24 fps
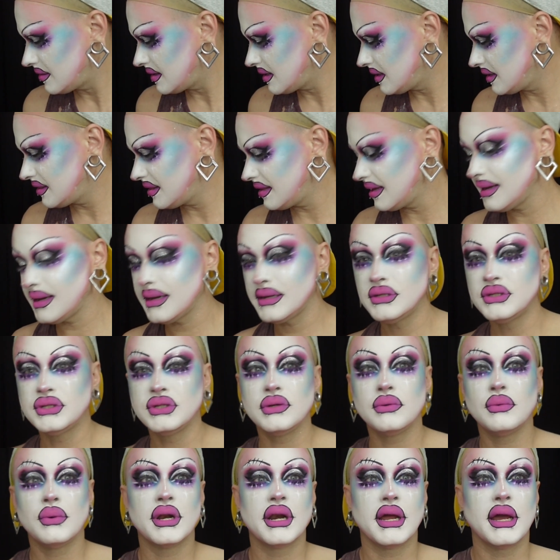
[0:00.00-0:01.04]
then I think I
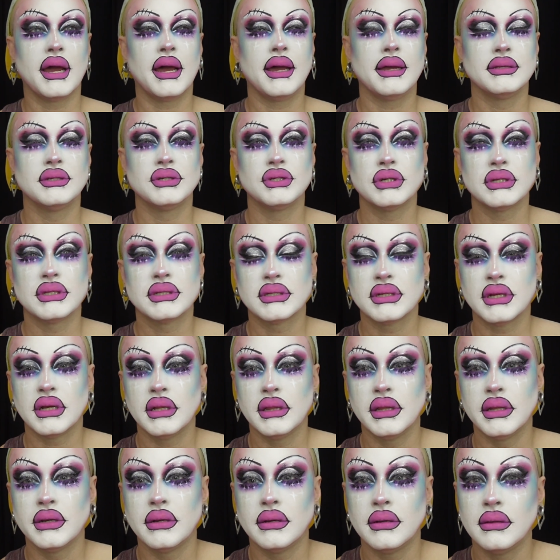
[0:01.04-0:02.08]
do want to add just a
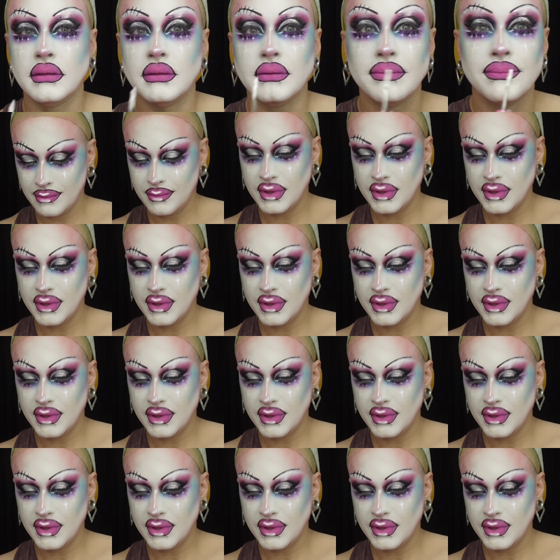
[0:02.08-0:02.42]
little